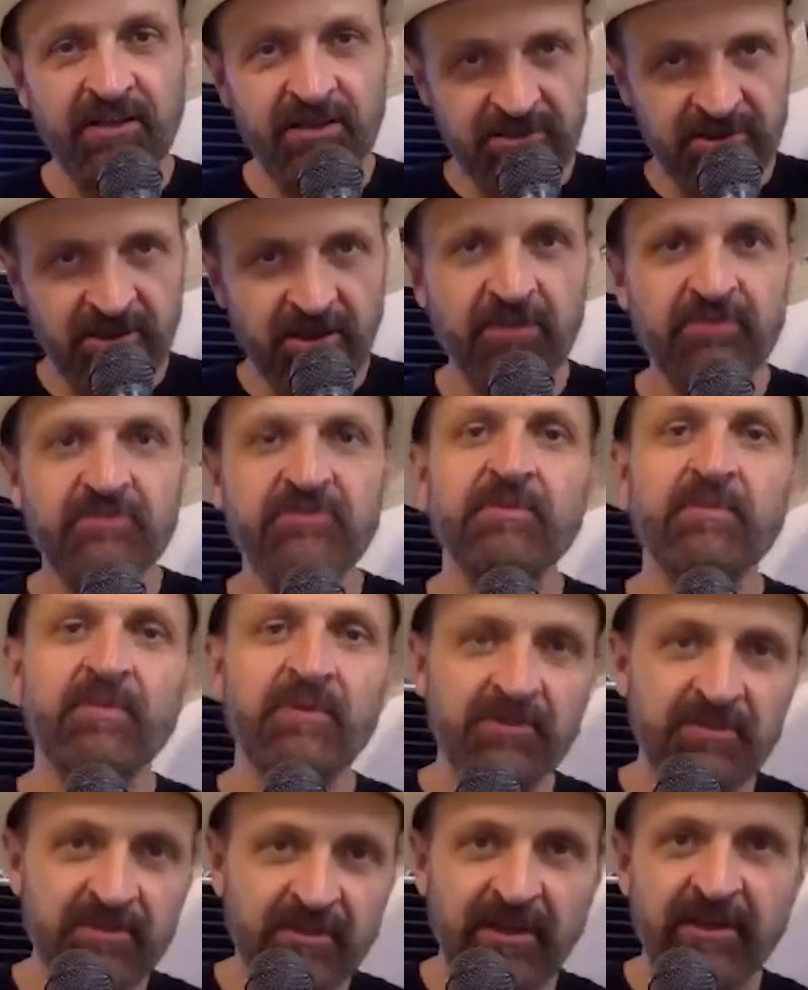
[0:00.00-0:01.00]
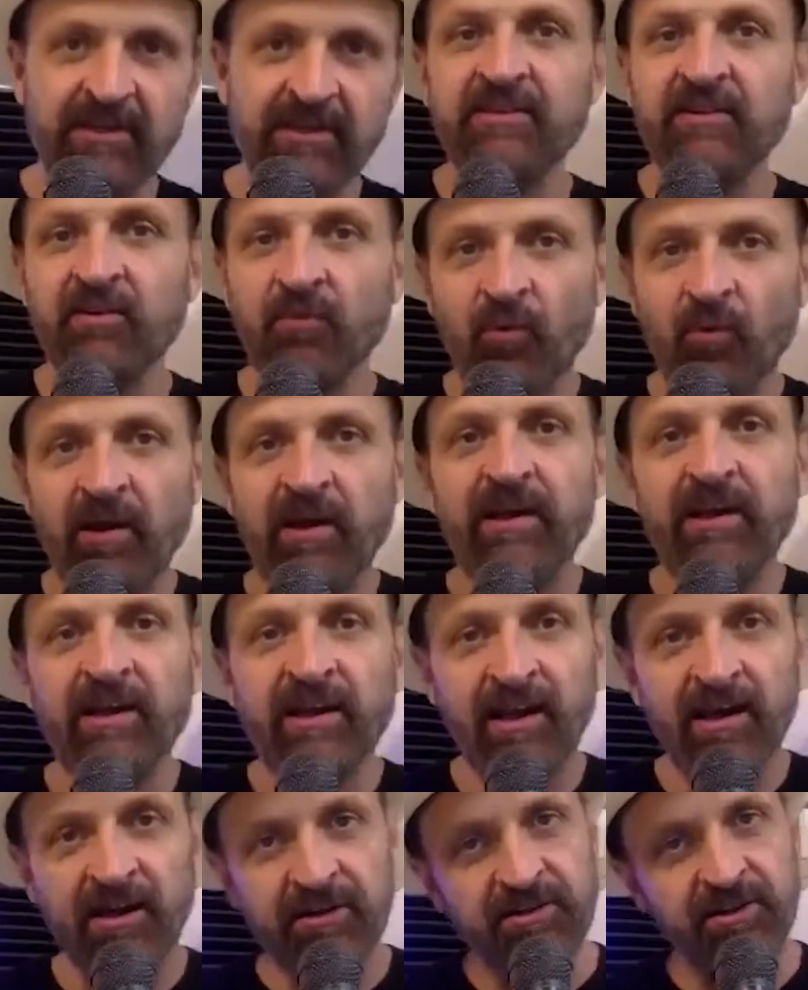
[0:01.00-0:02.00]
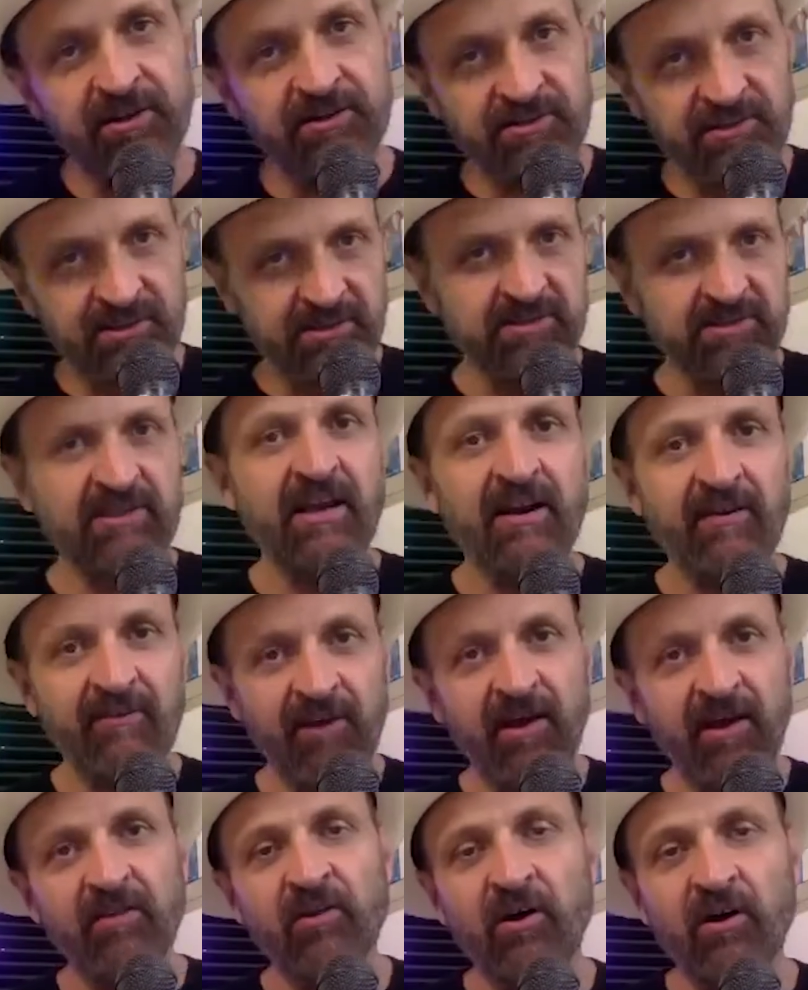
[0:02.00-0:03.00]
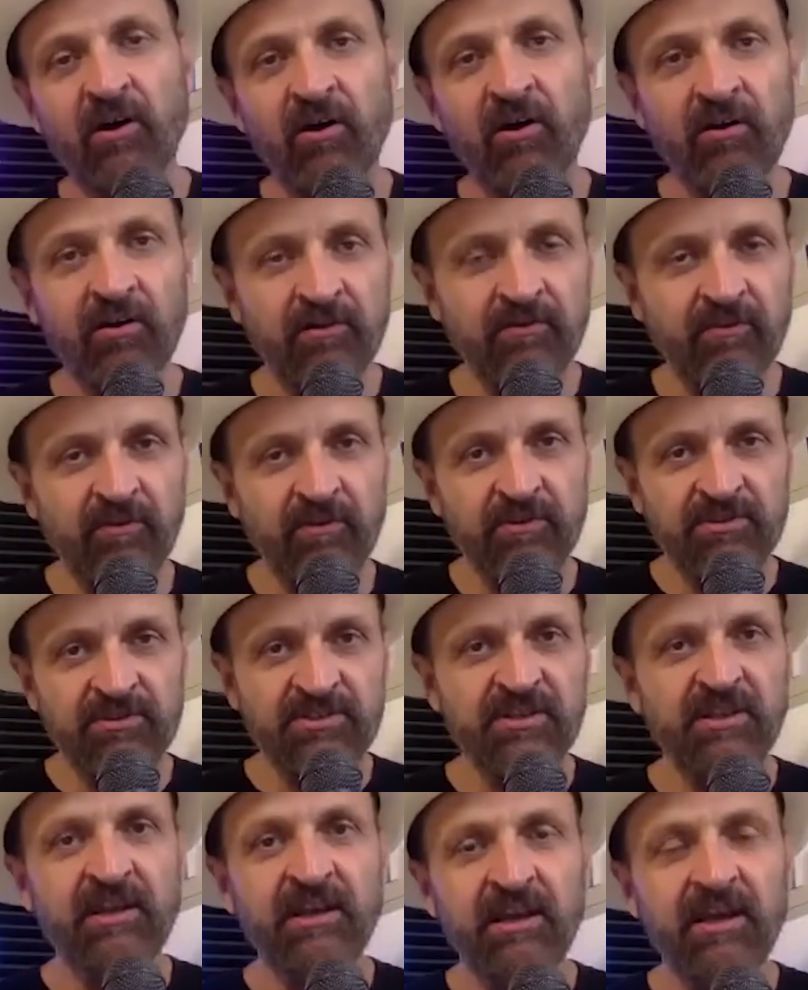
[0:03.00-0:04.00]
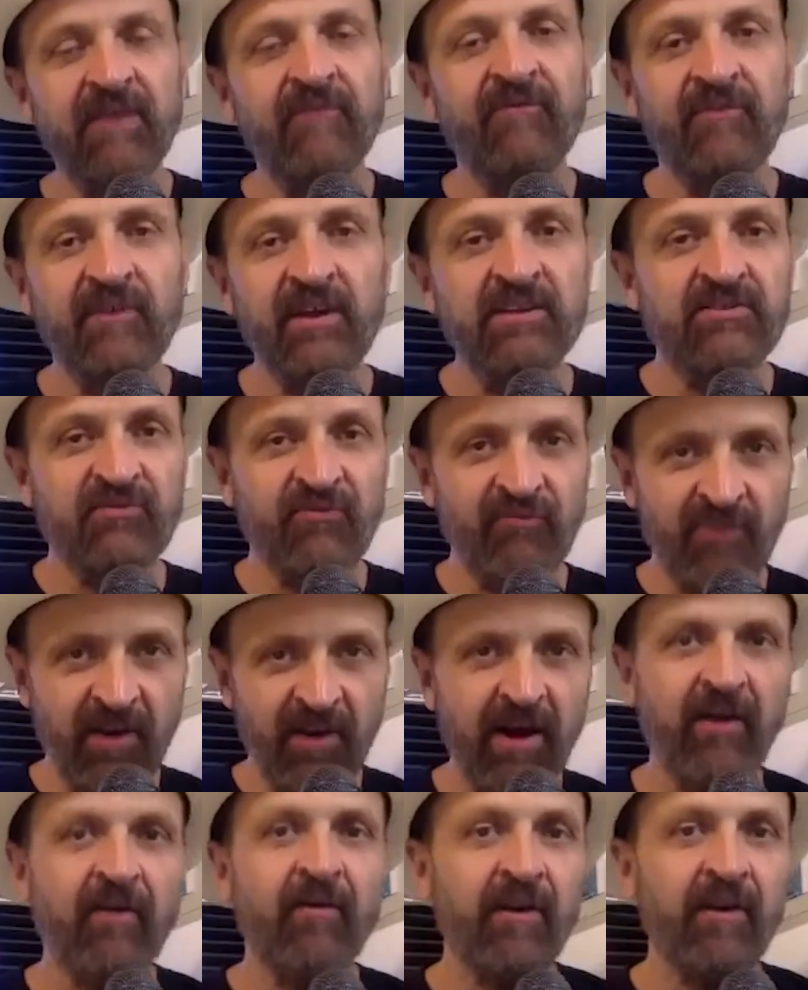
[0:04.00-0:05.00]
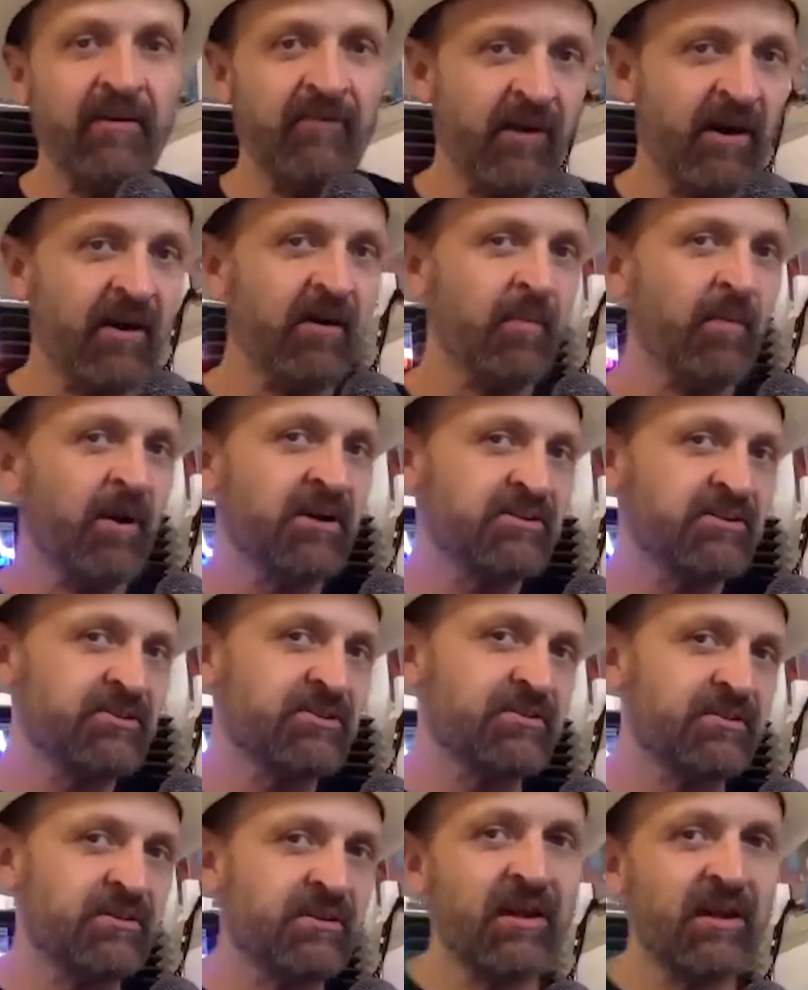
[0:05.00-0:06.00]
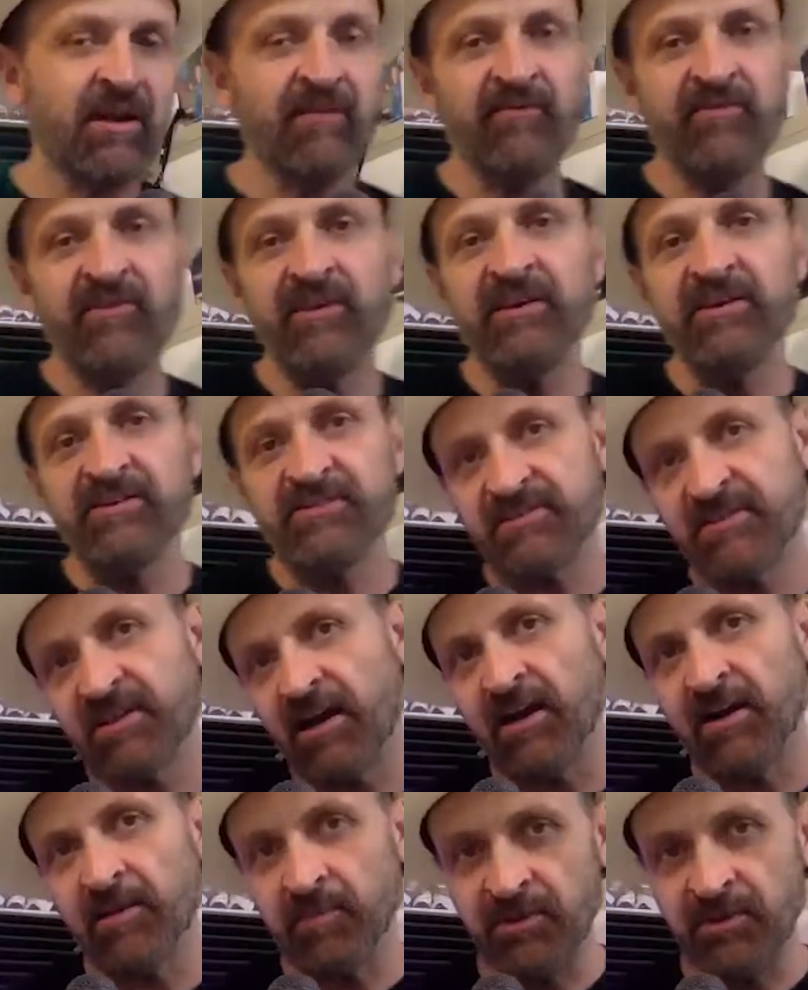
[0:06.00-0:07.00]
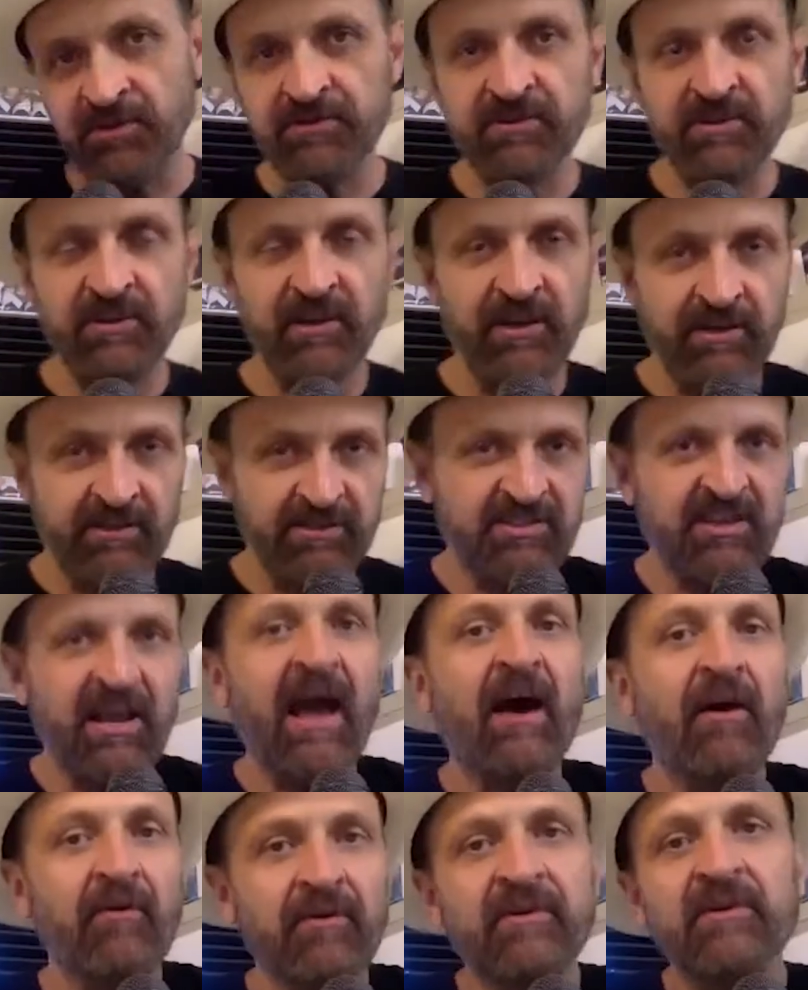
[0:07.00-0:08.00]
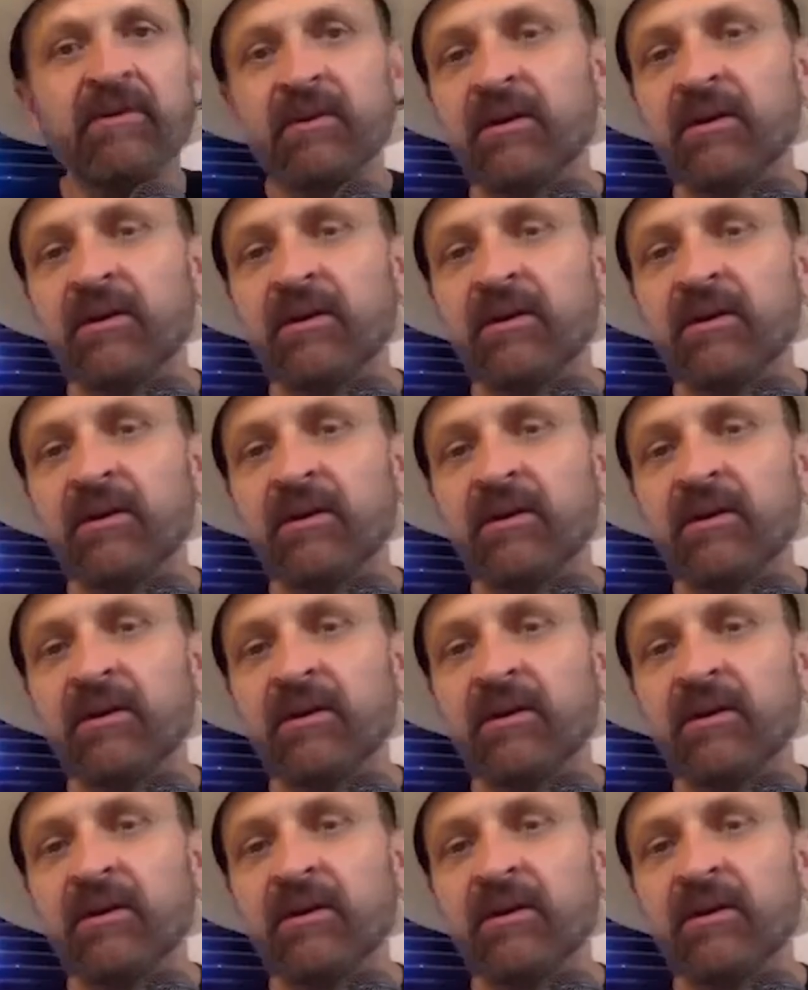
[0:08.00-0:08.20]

country music, like the way he kind of does his kind of outlaw singing, it's very, very much kind of this kind of music, like sound.